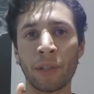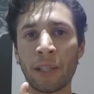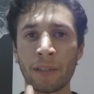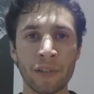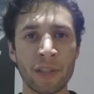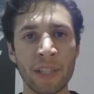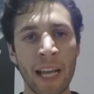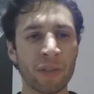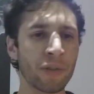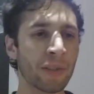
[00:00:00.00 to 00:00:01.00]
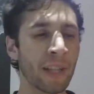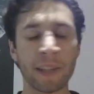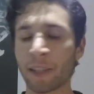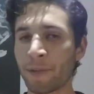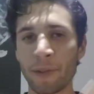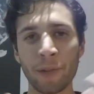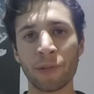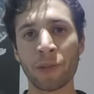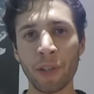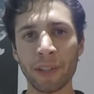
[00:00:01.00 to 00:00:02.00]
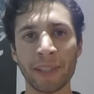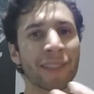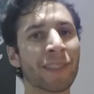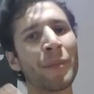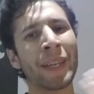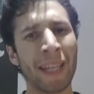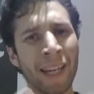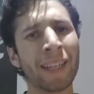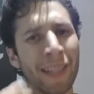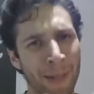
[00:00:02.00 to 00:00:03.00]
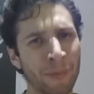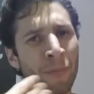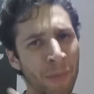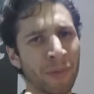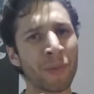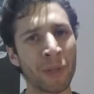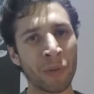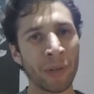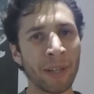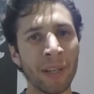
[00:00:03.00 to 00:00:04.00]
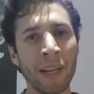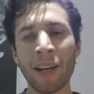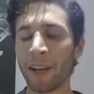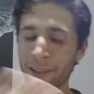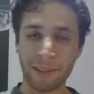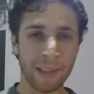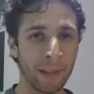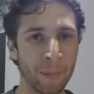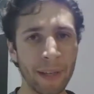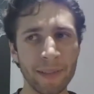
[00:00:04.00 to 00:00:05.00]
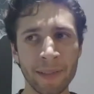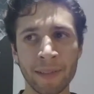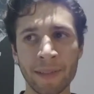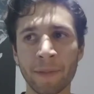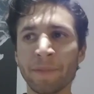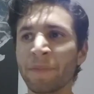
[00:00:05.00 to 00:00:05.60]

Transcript: They just naturally say, this feels good. This is the mechanic that I'm supposed to be doing on a daily basis.